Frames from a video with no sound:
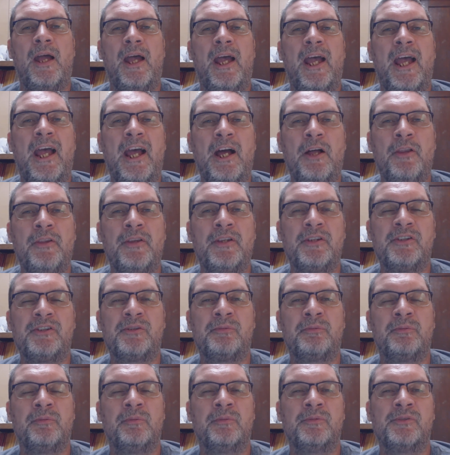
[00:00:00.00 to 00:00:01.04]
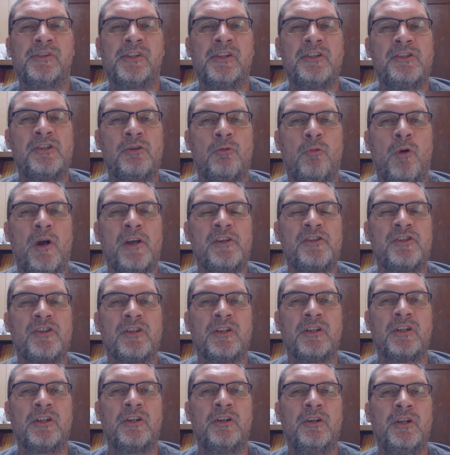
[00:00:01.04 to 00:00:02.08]
how this
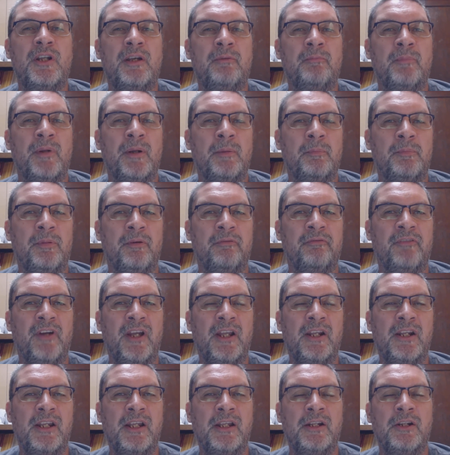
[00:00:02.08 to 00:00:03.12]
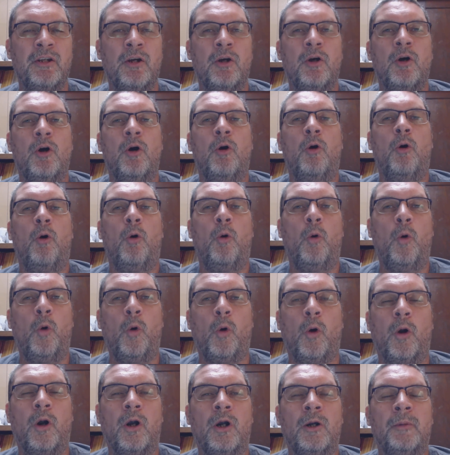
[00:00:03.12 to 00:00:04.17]
situation could have been prevented
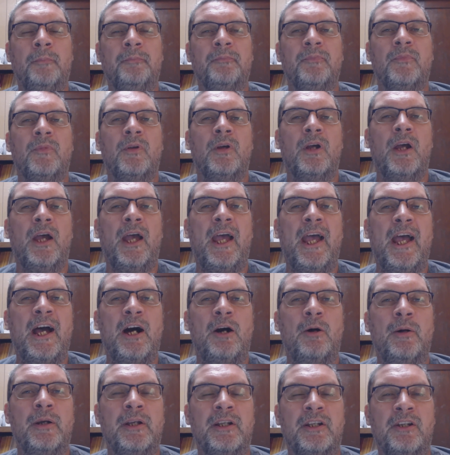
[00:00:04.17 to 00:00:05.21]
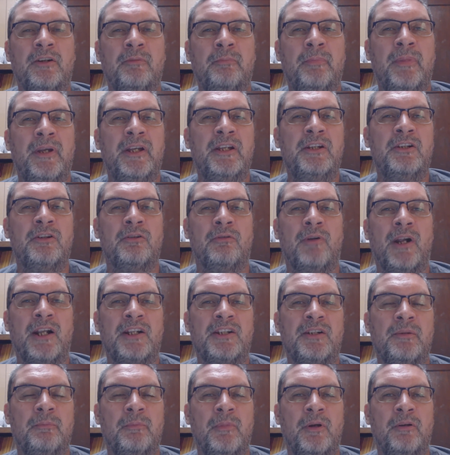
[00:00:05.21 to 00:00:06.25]
or how it could be
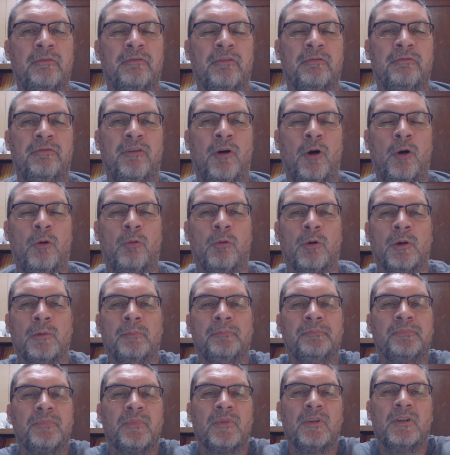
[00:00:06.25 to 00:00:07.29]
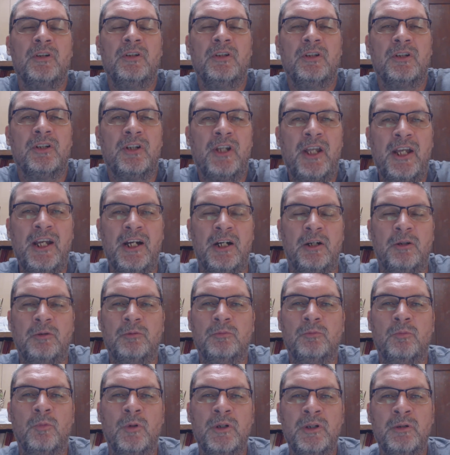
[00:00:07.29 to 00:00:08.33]
corrected moving forward. Now,
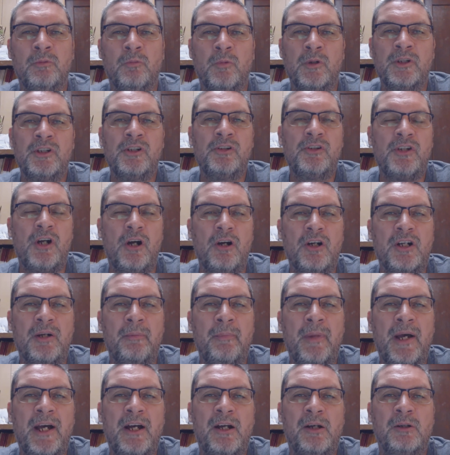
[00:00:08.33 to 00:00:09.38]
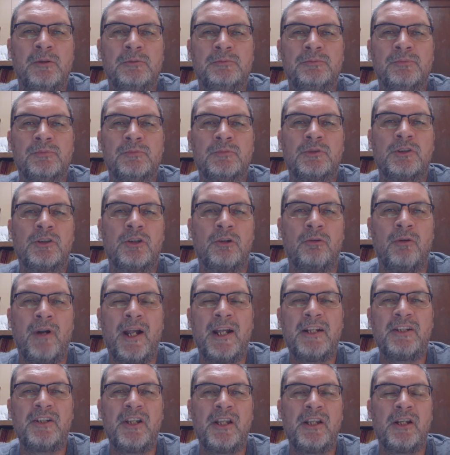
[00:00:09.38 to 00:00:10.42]
when you talk about
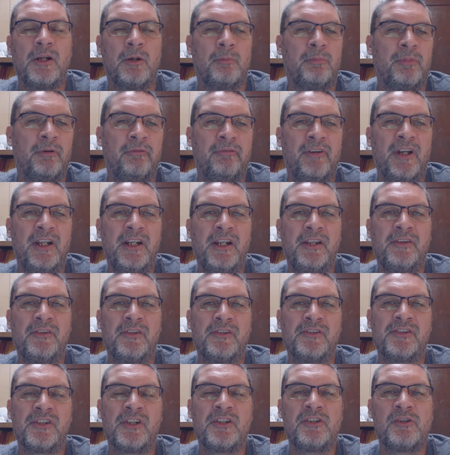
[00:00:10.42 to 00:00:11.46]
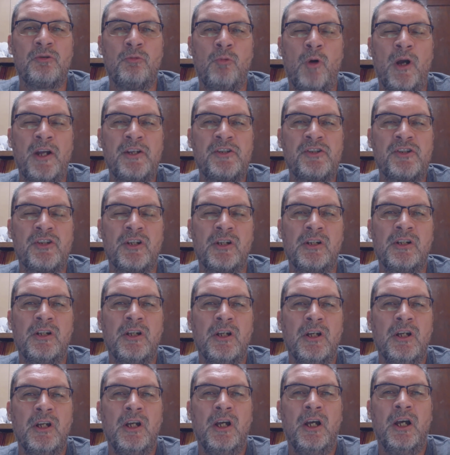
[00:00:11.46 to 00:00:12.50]
correcting or preventing the situation,
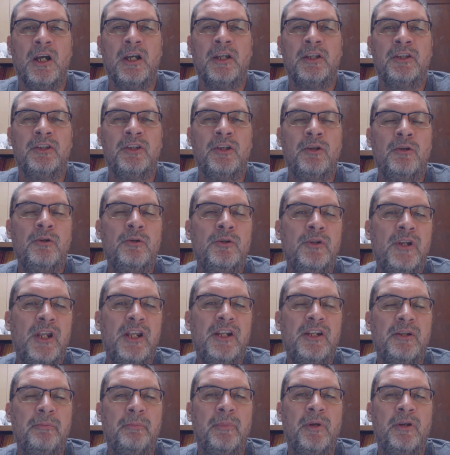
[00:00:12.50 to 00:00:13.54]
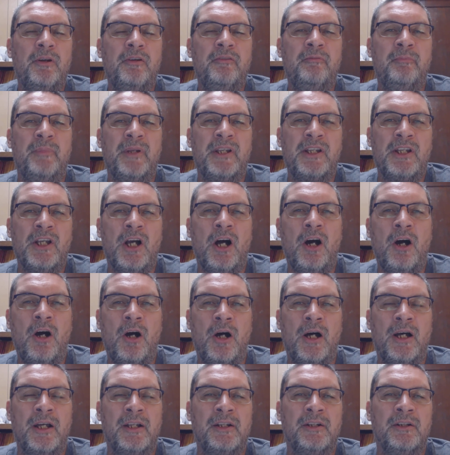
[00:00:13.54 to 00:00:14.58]
you need to move
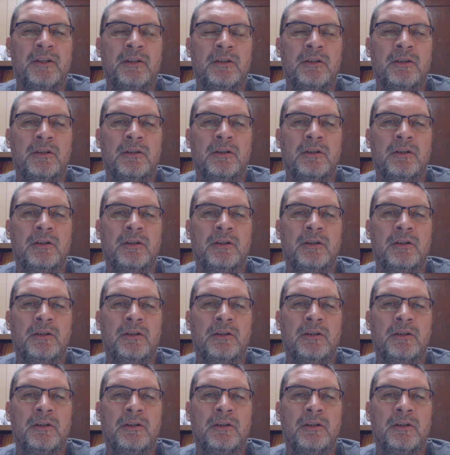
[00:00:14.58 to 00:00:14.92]
beyond